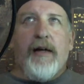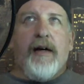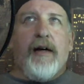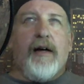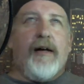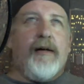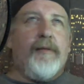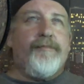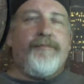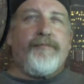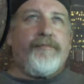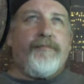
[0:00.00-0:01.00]

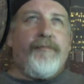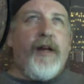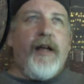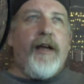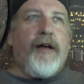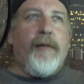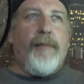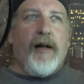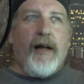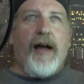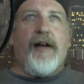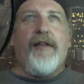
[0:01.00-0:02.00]
It could be a
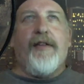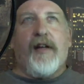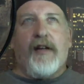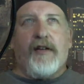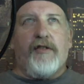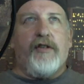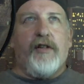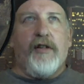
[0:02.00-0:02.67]
lot of things.